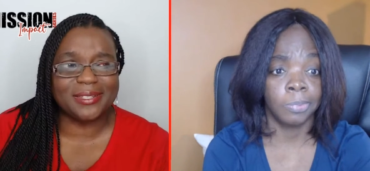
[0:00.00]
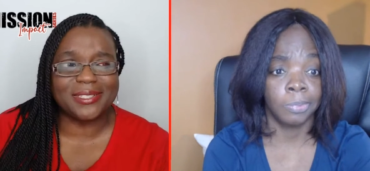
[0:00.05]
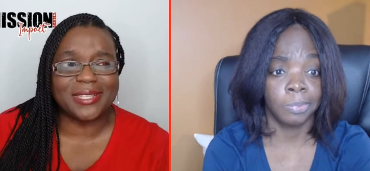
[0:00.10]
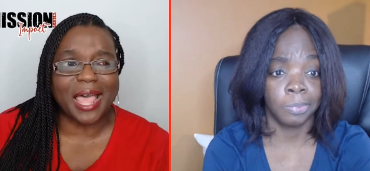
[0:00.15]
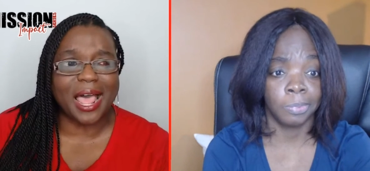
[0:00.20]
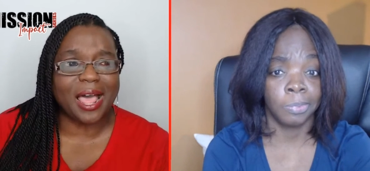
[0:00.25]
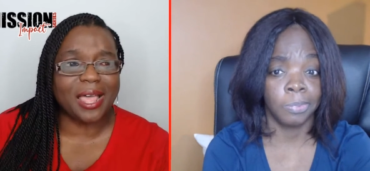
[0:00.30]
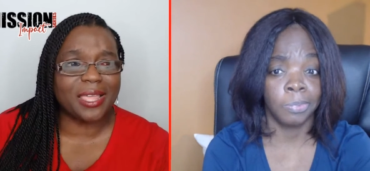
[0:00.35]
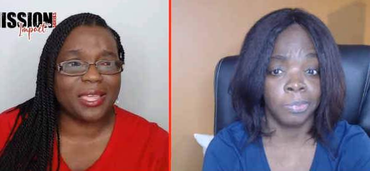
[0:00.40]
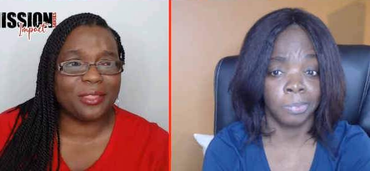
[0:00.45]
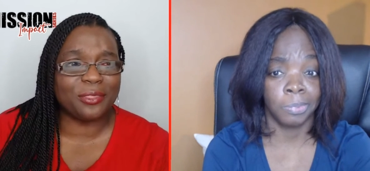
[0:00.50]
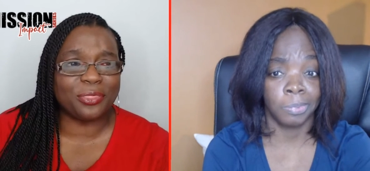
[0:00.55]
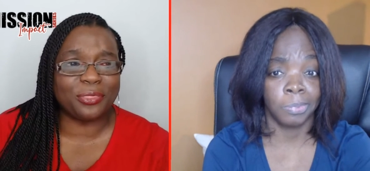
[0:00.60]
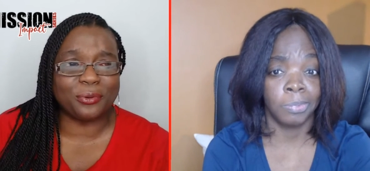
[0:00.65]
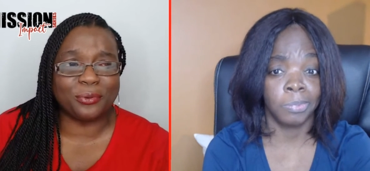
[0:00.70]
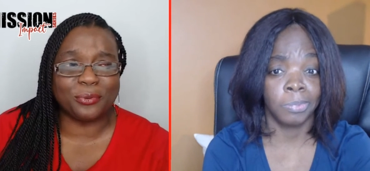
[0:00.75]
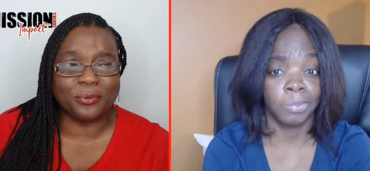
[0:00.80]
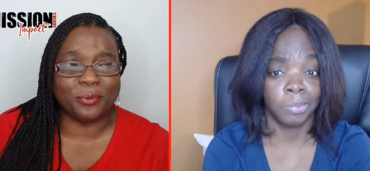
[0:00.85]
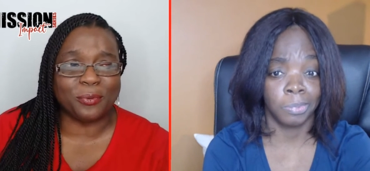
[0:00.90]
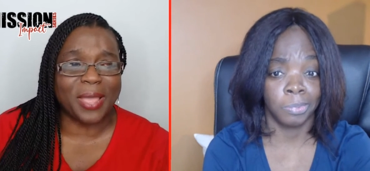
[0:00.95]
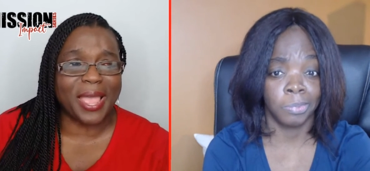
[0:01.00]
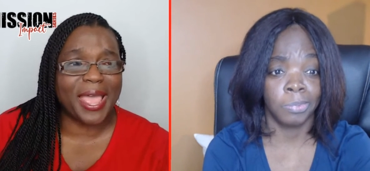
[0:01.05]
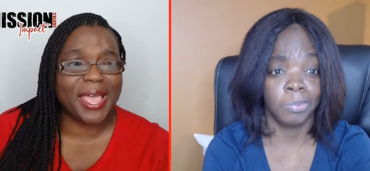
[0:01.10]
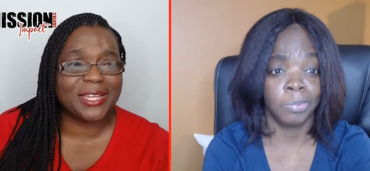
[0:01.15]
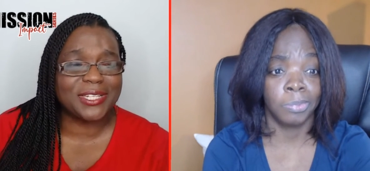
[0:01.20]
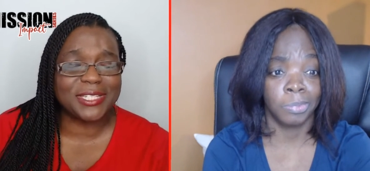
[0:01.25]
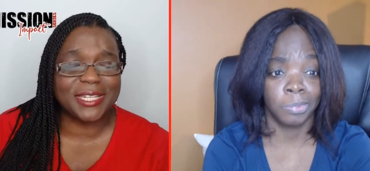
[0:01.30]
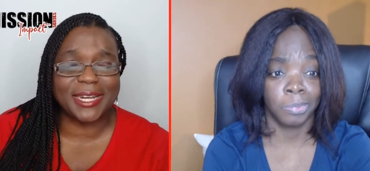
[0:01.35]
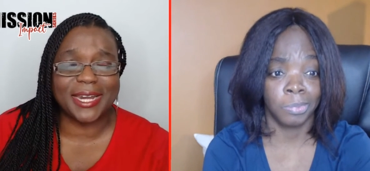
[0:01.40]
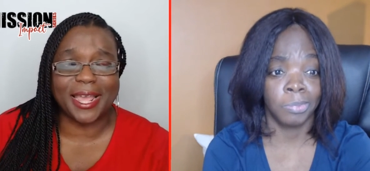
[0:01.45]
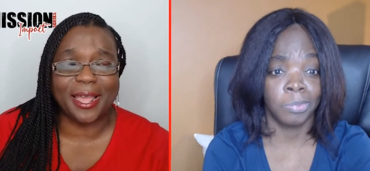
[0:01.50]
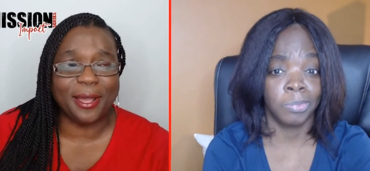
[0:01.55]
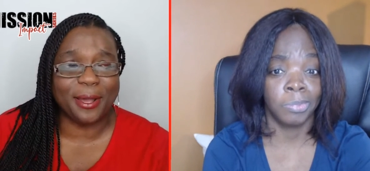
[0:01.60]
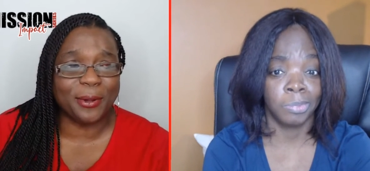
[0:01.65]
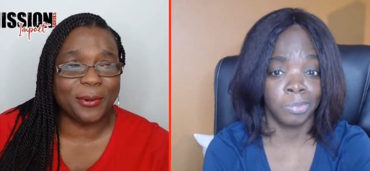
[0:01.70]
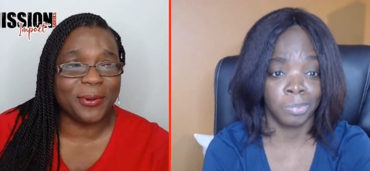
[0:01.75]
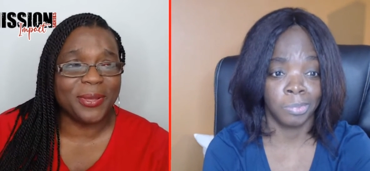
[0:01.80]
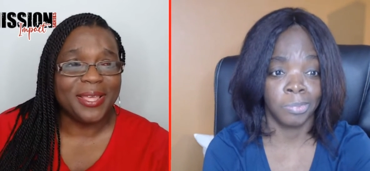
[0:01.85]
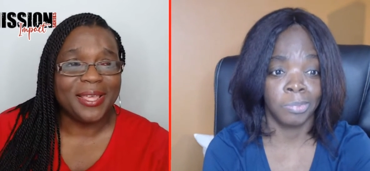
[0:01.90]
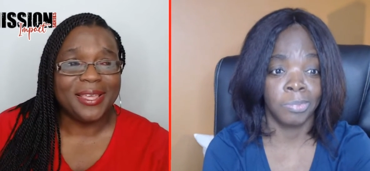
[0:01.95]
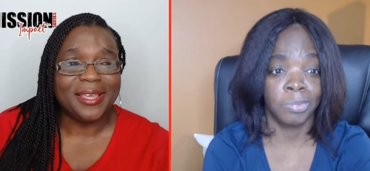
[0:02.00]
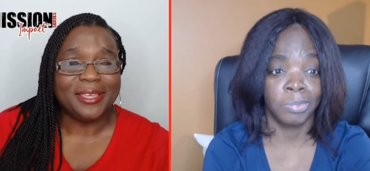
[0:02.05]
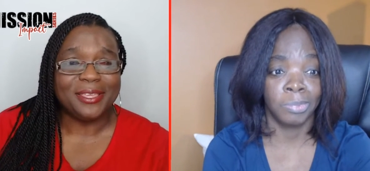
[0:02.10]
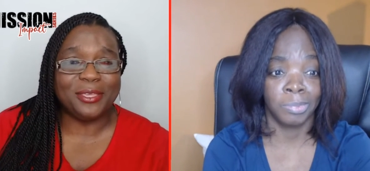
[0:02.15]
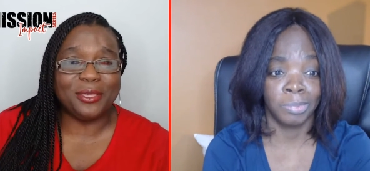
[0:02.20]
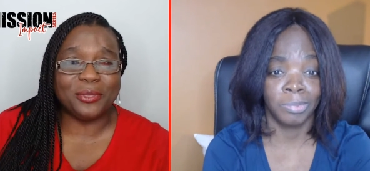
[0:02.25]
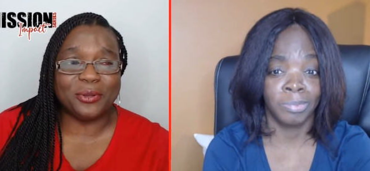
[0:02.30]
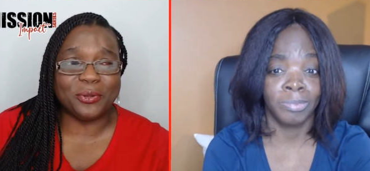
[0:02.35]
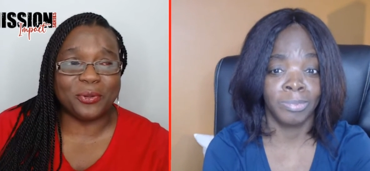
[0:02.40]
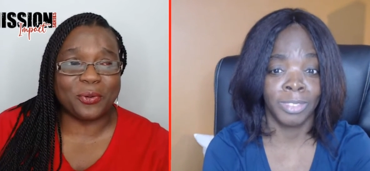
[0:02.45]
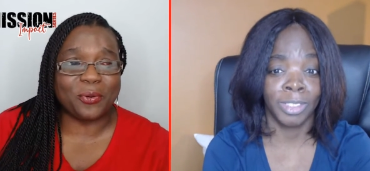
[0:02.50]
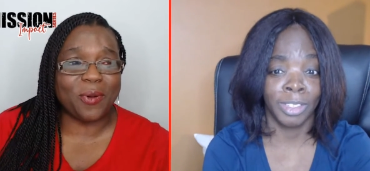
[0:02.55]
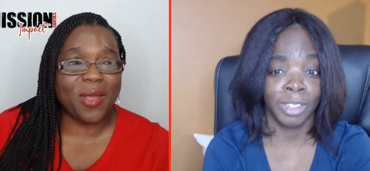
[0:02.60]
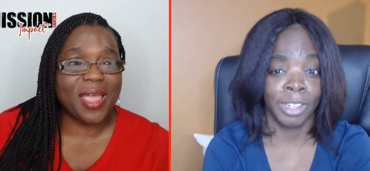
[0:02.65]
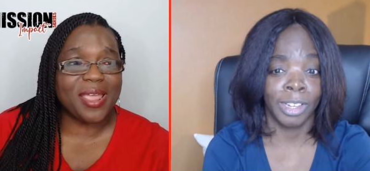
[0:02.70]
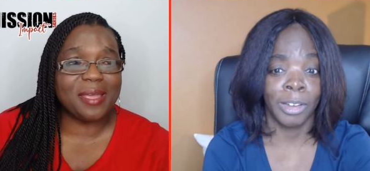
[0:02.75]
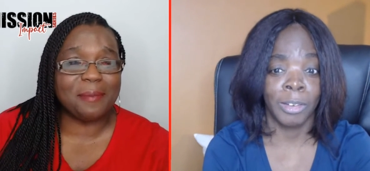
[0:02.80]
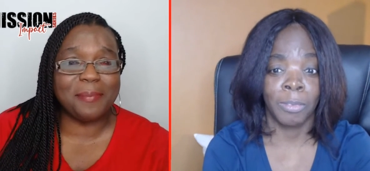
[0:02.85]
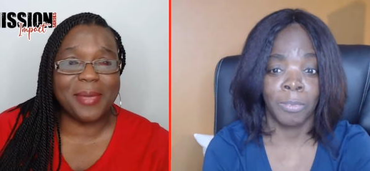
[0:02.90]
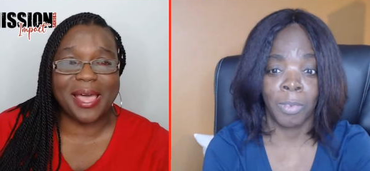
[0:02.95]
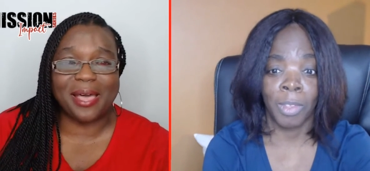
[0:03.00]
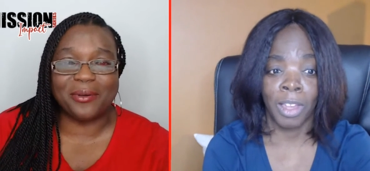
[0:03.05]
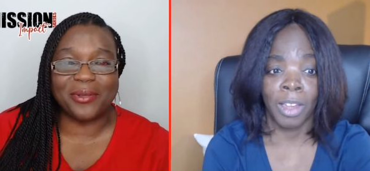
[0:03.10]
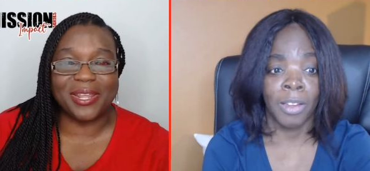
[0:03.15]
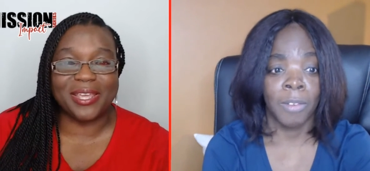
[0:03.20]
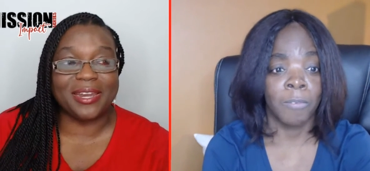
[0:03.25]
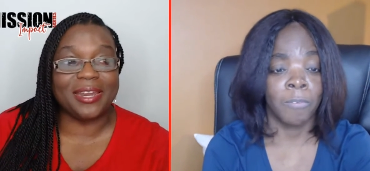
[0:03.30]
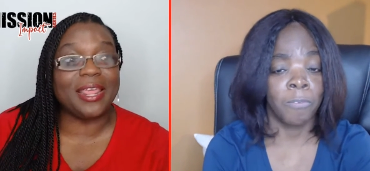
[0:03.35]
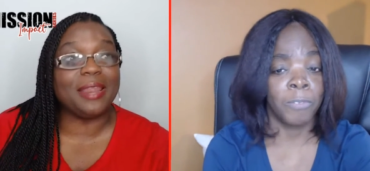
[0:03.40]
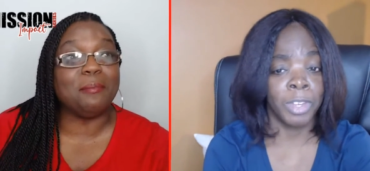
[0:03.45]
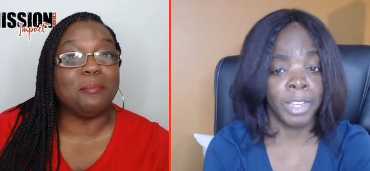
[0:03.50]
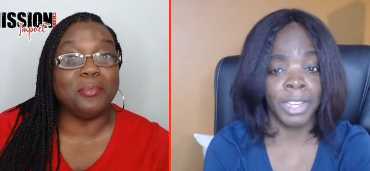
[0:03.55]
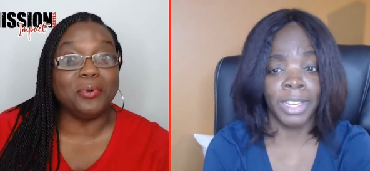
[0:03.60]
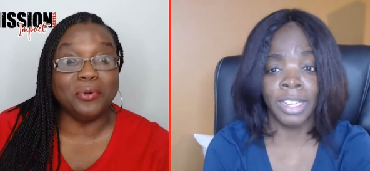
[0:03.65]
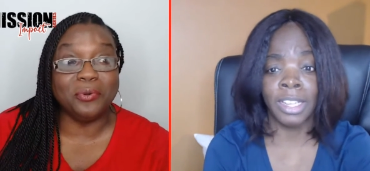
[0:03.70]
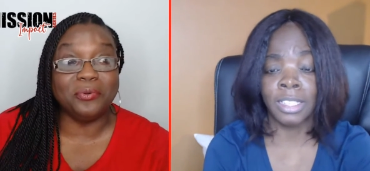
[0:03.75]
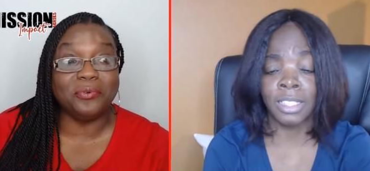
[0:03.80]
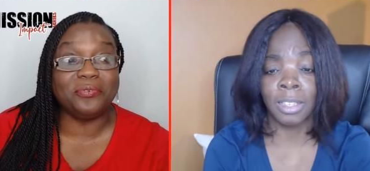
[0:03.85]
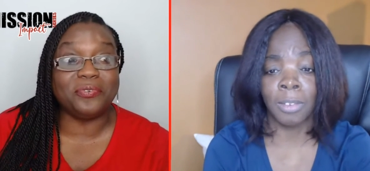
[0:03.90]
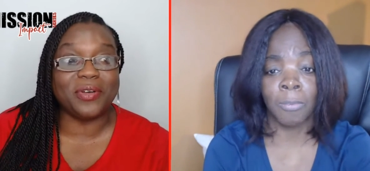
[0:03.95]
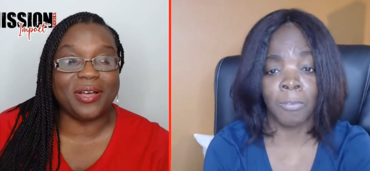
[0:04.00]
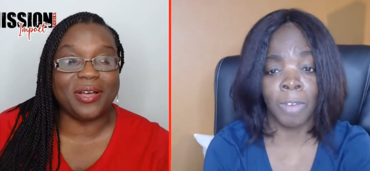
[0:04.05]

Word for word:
Speaker 1: Talk it through, hash it out, you know, cry about it and move it